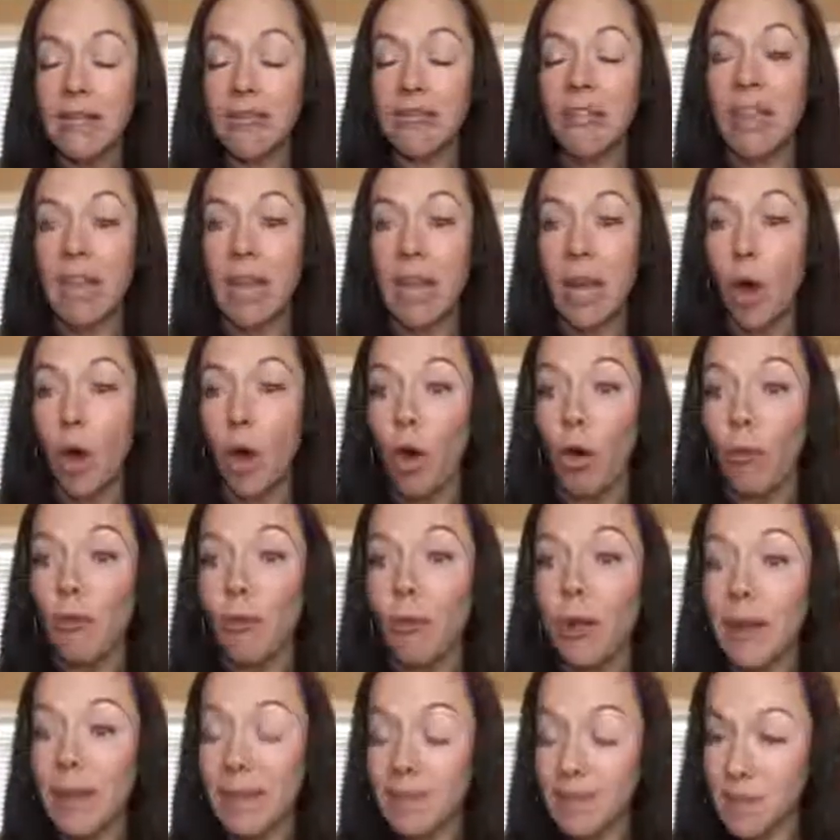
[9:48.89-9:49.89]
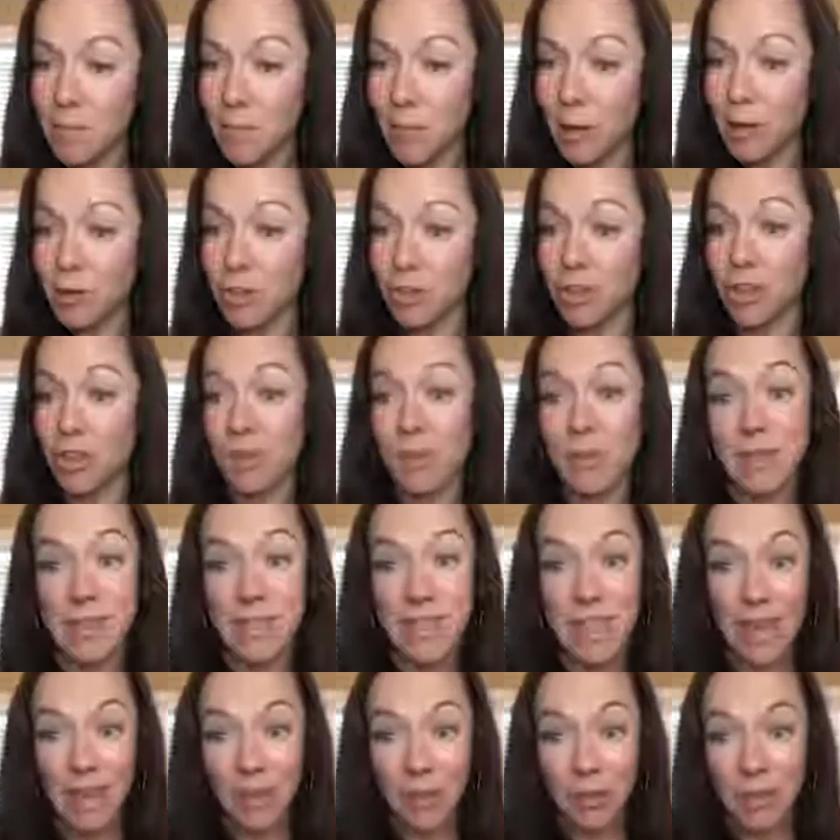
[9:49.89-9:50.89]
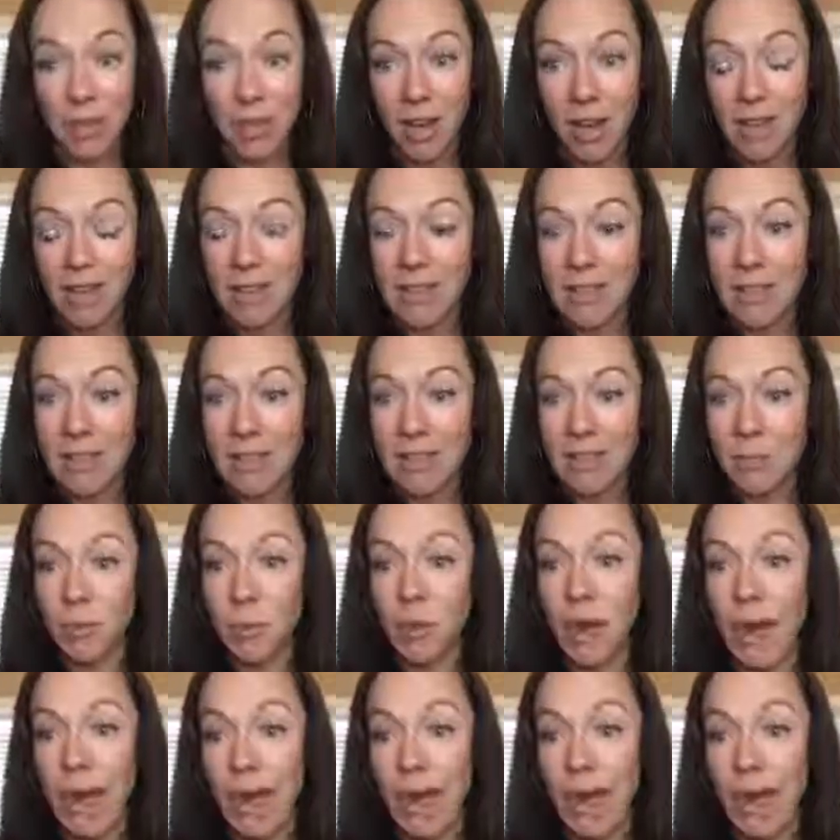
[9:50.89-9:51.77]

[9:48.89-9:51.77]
that overexposure to excitotoxins will